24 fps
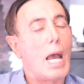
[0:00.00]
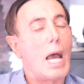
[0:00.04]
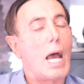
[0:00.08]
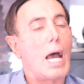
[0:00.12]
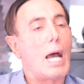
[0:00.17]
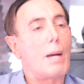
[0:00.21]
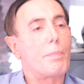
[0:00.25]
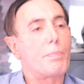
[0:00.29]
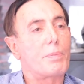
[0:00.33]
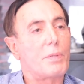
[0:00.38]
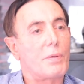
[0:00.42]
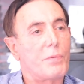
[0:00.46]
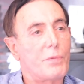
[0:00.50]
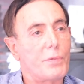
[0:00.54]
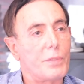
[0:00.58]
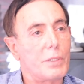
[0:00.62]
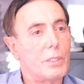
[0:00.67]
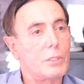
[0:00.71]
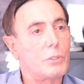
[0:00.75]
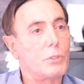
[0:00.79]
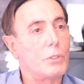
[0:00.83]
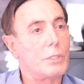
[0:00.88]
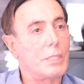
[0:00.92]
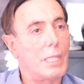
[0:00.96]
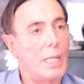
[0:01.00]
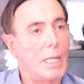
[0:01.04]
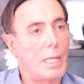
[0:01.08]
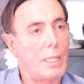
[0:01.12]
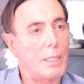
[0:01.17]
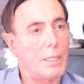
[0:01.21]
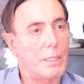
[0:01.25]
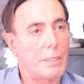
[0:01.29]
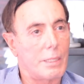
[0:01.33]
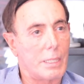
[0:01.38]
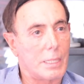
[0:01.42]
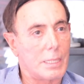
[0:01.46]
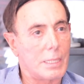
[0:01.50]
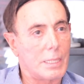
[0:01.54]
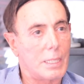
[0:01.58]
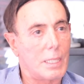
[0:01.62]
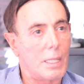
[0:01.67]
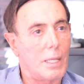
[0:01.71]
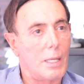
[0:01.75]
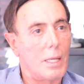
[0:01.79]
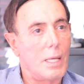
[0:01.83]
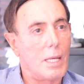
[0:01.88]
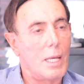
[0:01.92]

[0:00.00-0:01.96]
I prefer to take the risk,